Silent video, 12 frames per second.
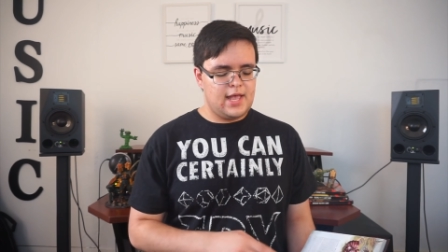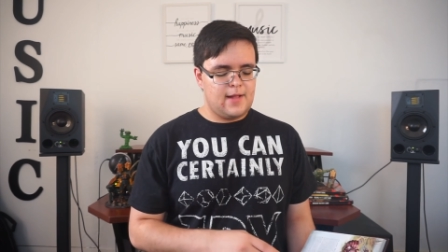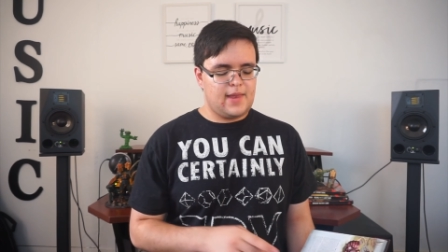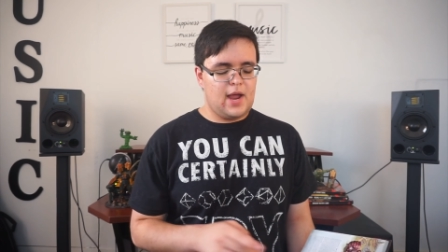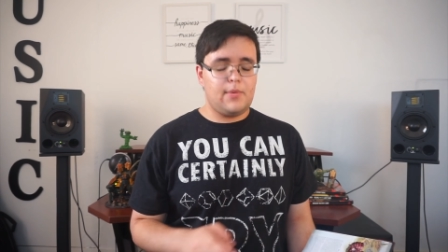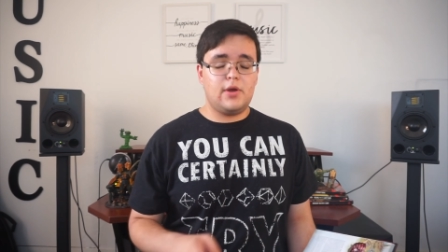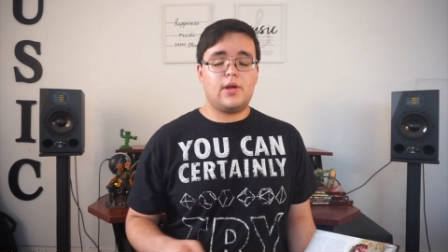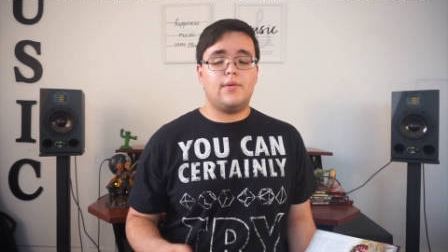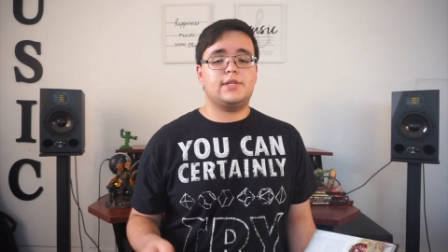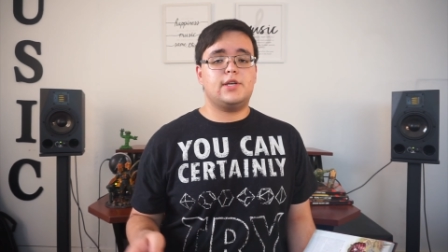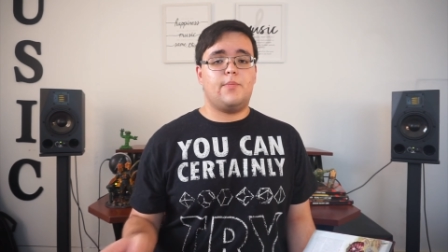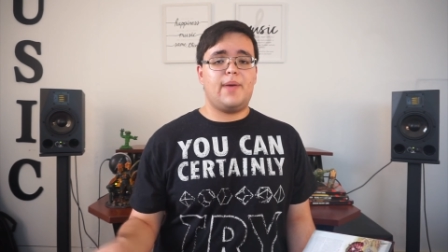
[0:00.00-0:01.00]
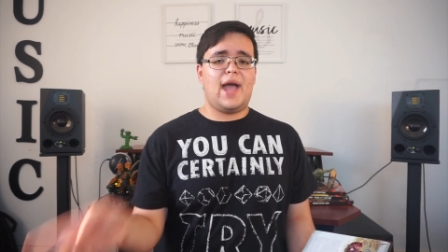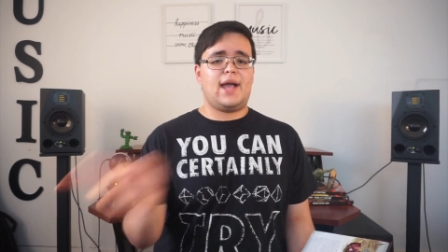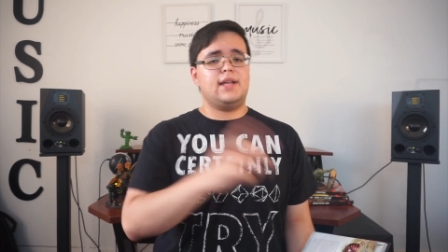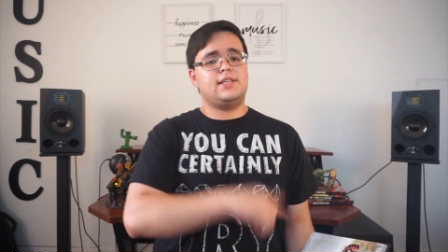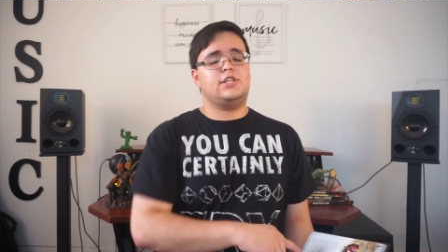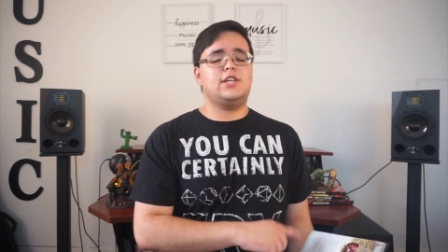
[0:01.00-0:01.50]
Now we are going to go
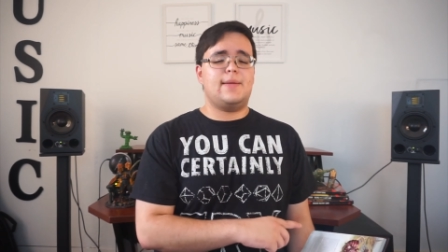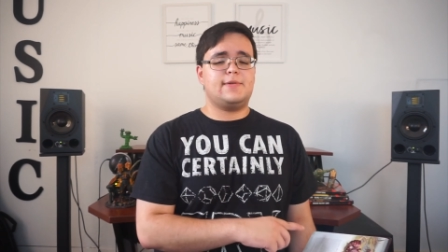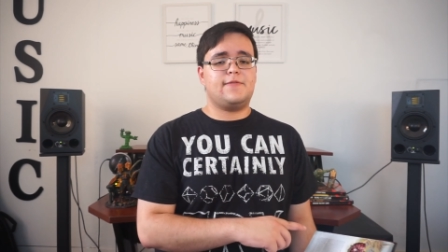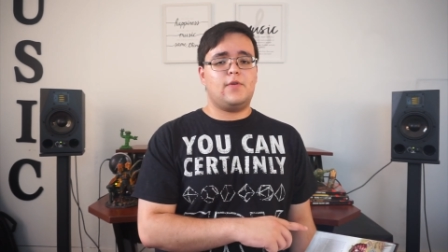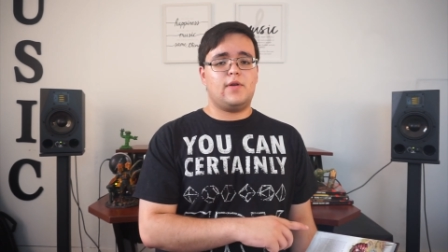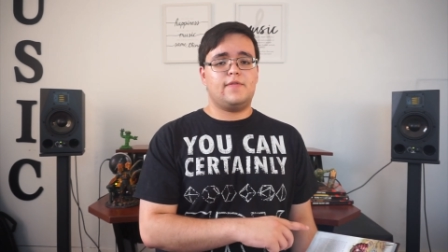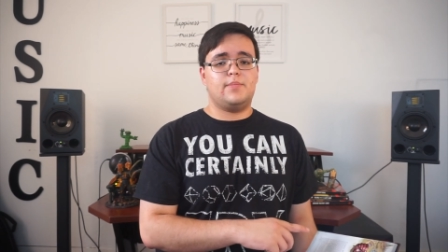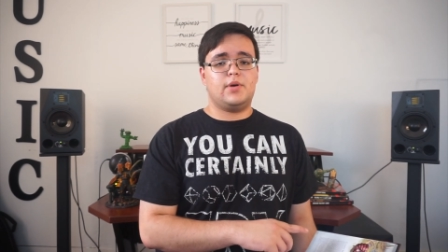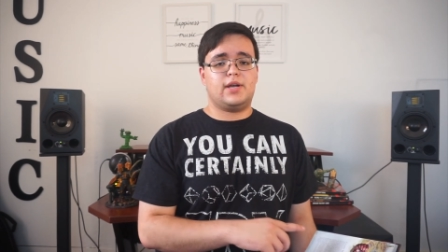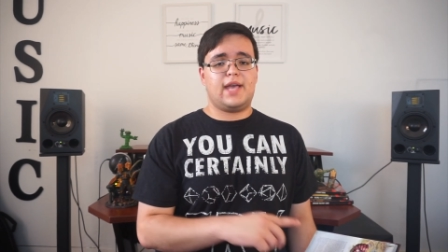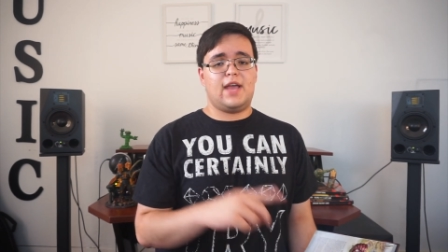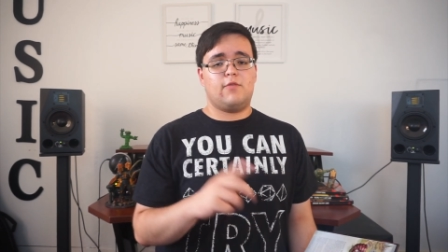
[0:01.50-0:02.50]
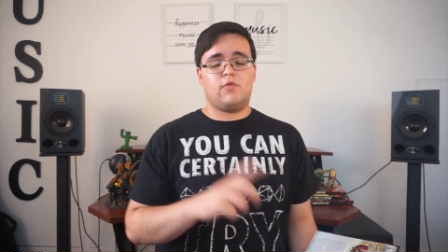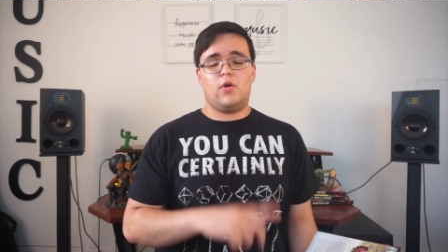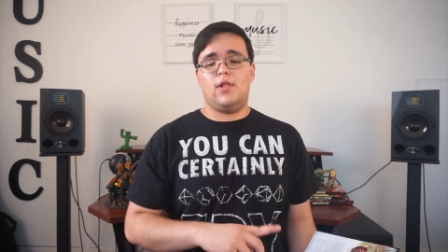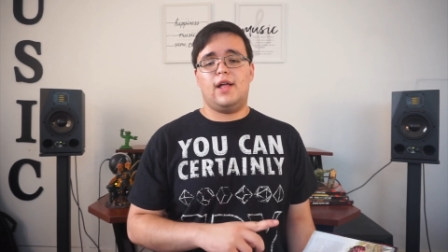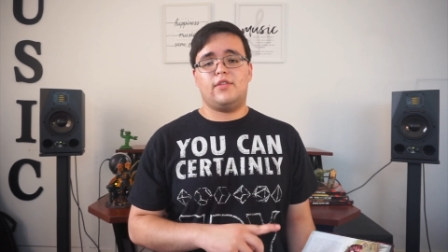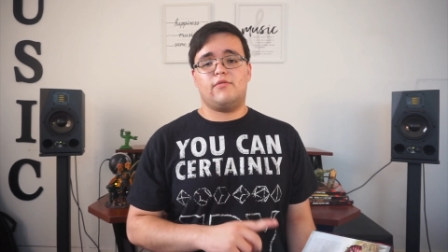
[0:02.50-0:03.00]
back to chapter four of the book and
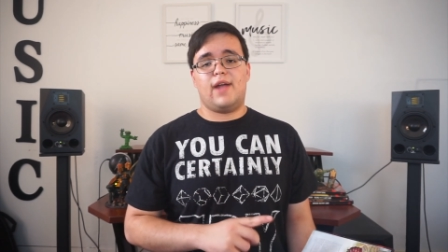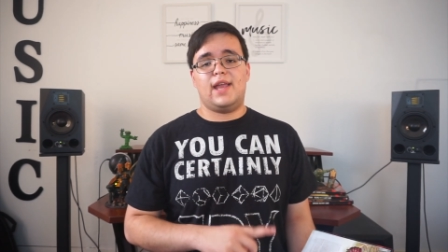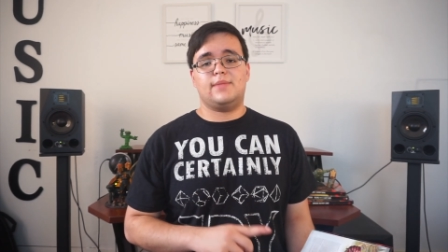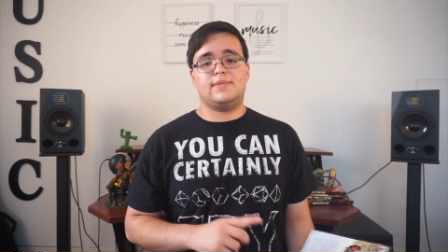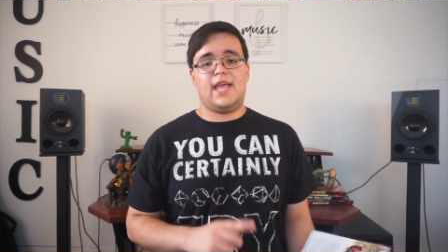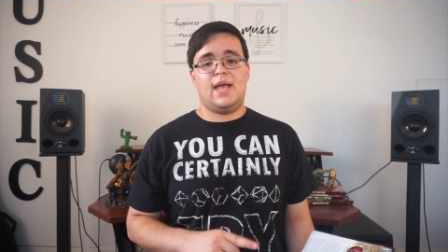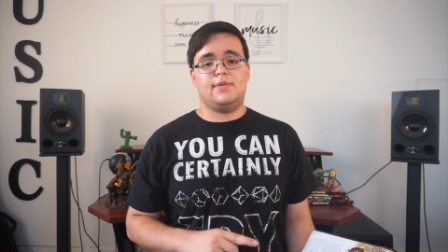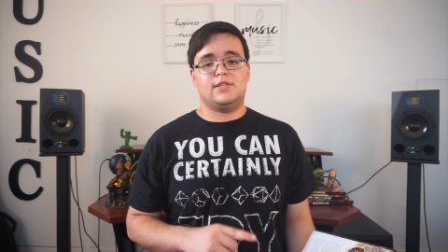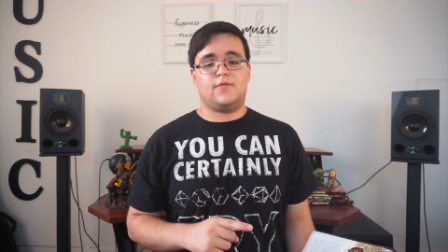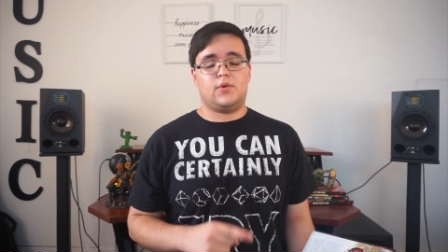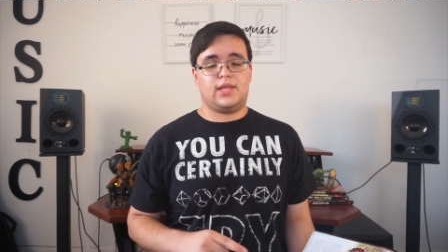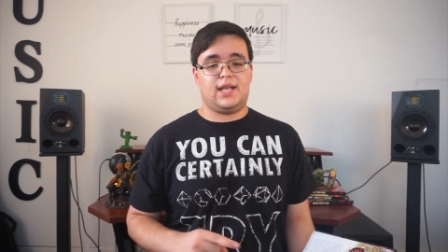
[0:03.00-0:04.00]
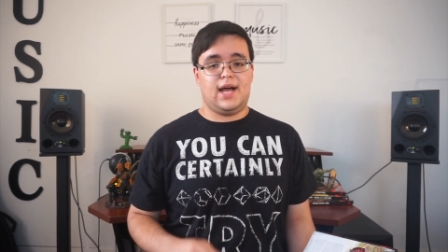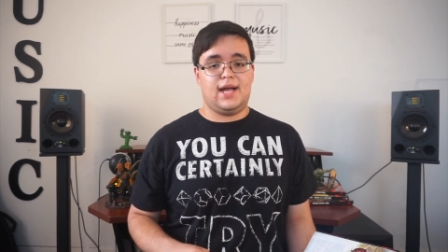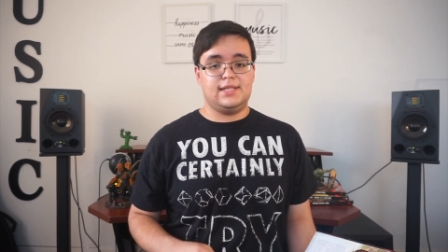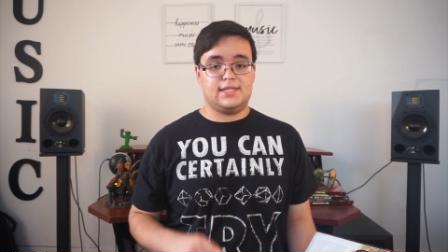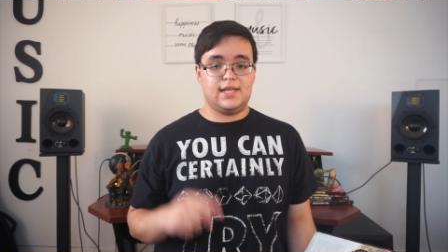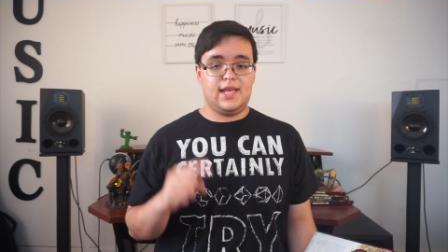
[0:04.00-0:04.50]
roll on the random tables for the
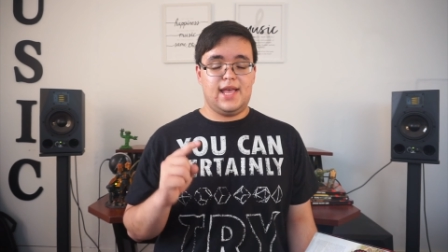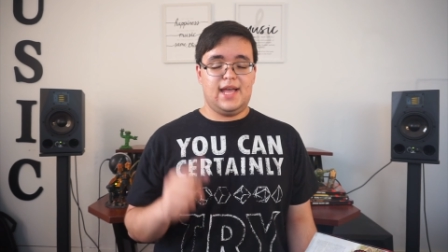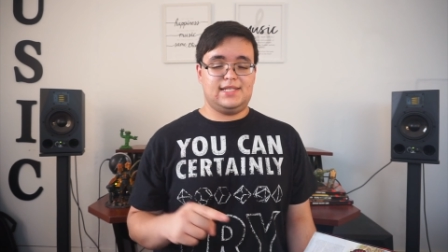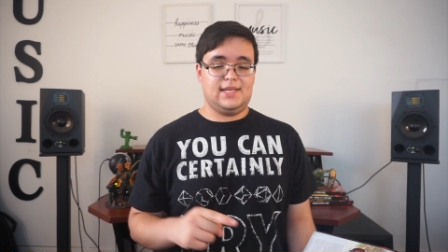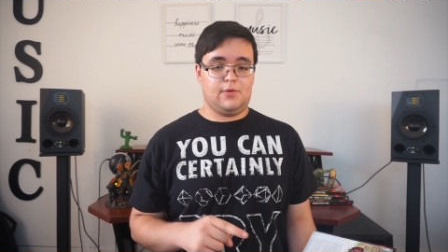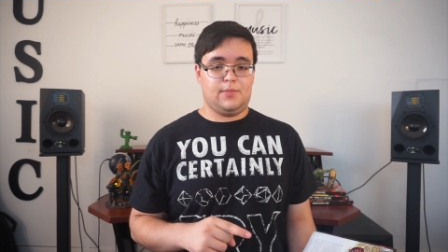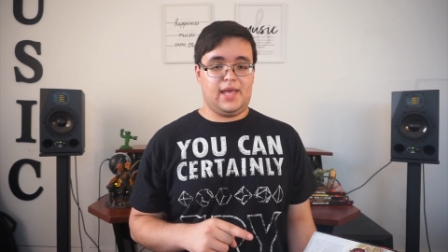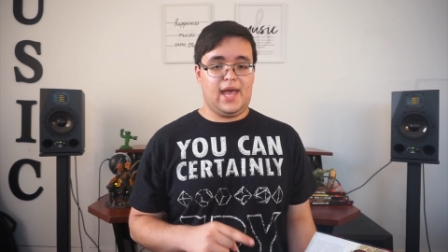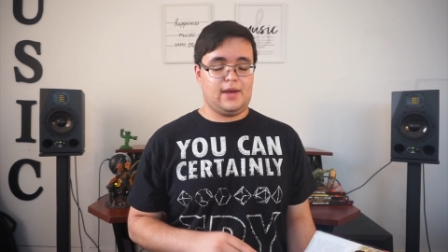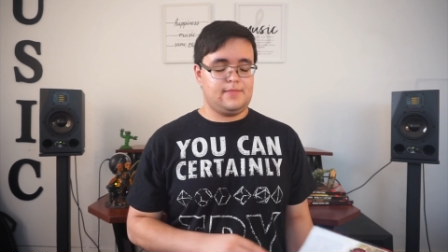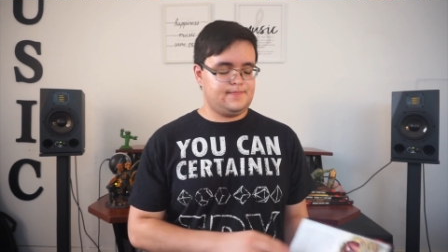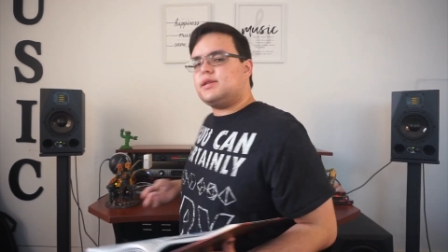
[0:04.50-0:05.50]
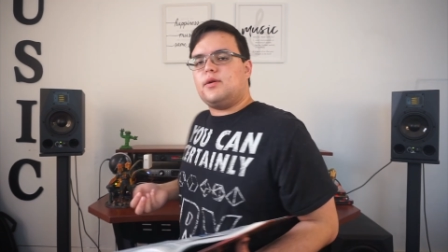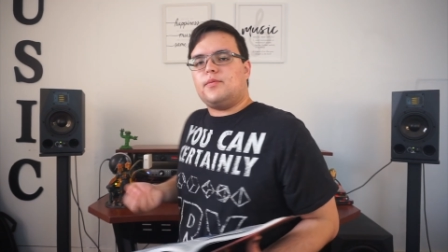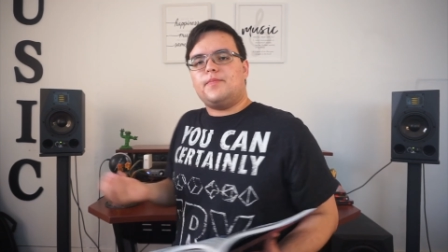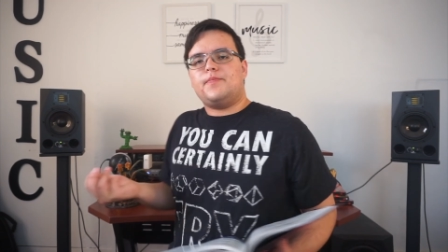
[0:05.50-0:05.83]
gods and see what we get. So